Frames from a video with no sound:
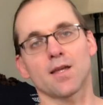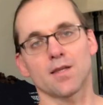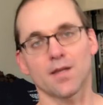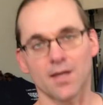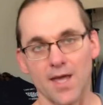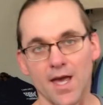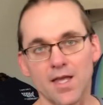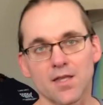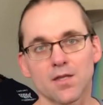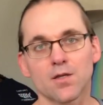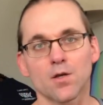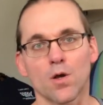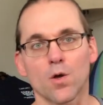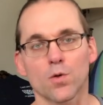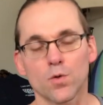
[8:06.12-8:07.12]
again, you
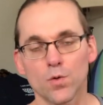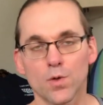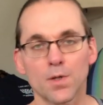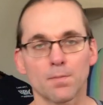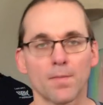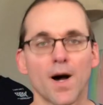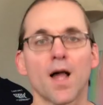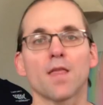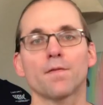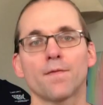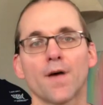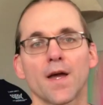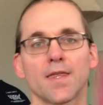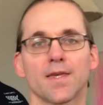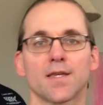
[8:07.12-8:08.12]
know, you can
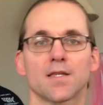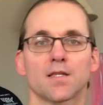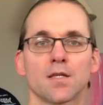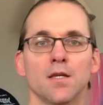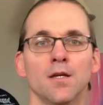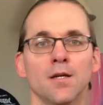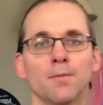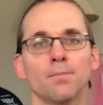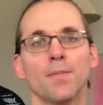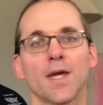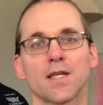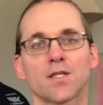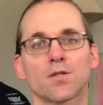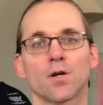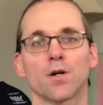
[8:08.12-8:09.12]
modify this
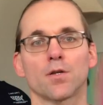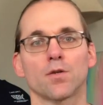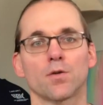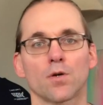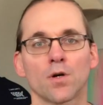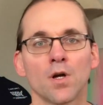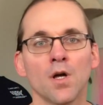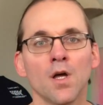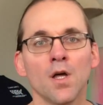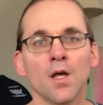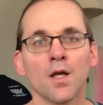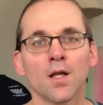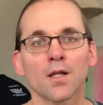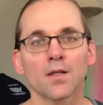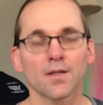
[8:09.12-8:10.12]
based on your
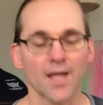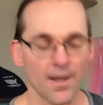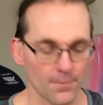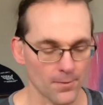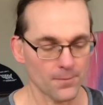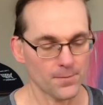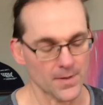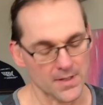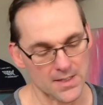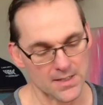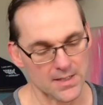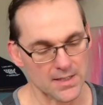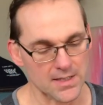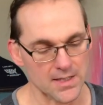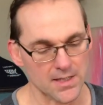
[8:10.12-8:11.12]
level of fitness.
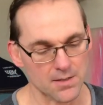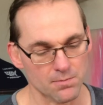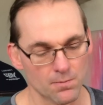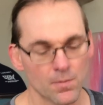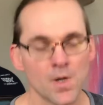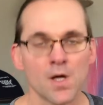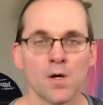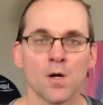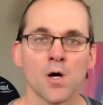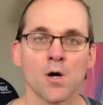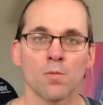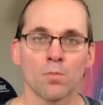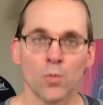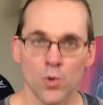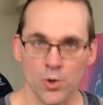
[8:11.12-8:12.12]
This is
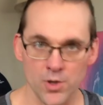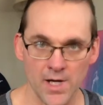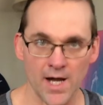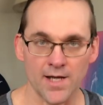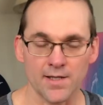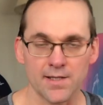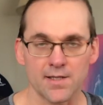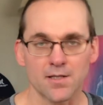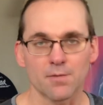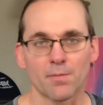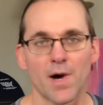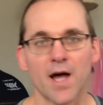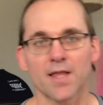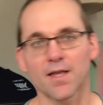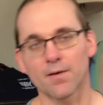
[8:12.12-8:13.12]
more dialed into
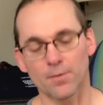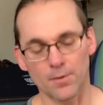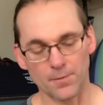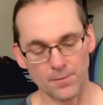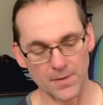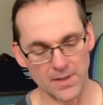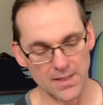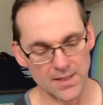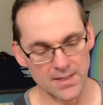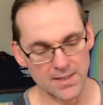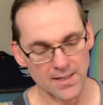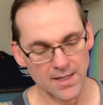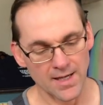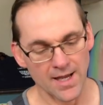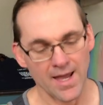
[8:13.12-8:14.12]
my level of fitness.
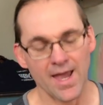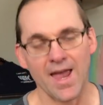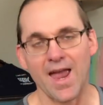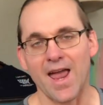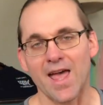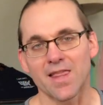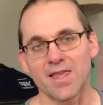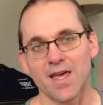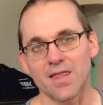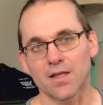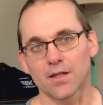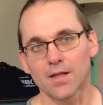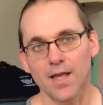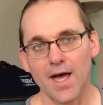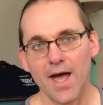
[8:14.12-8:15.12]
And then
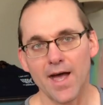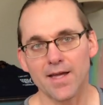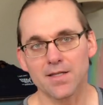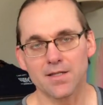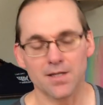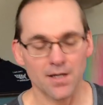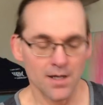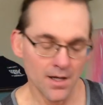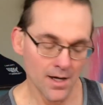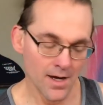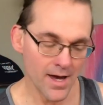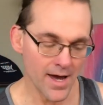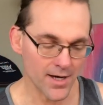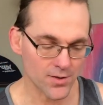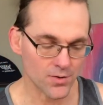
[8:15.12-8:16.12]
the last
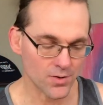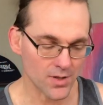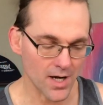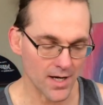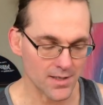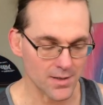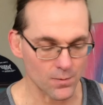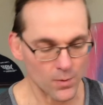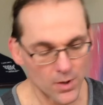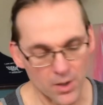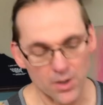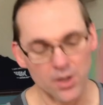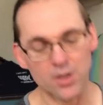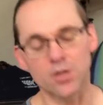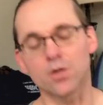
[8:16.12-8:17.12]
exercise that we're going
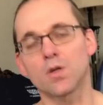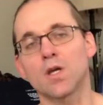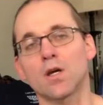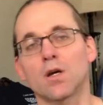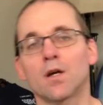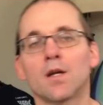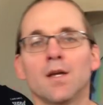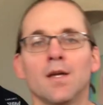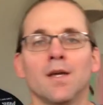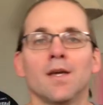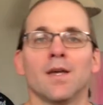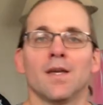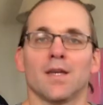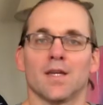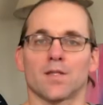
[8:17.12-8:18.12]
to do here
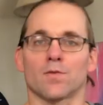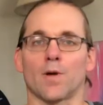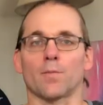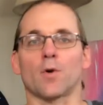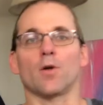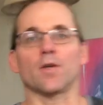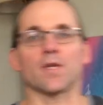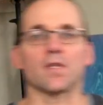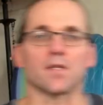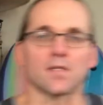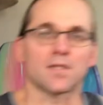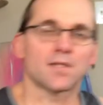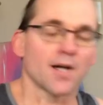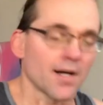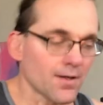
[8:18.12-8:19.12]
is what I'm calling the
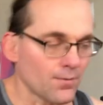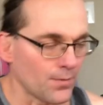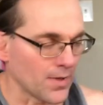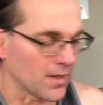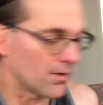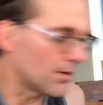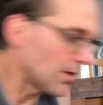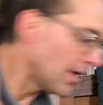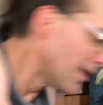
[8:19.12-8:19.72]
duck wiggle.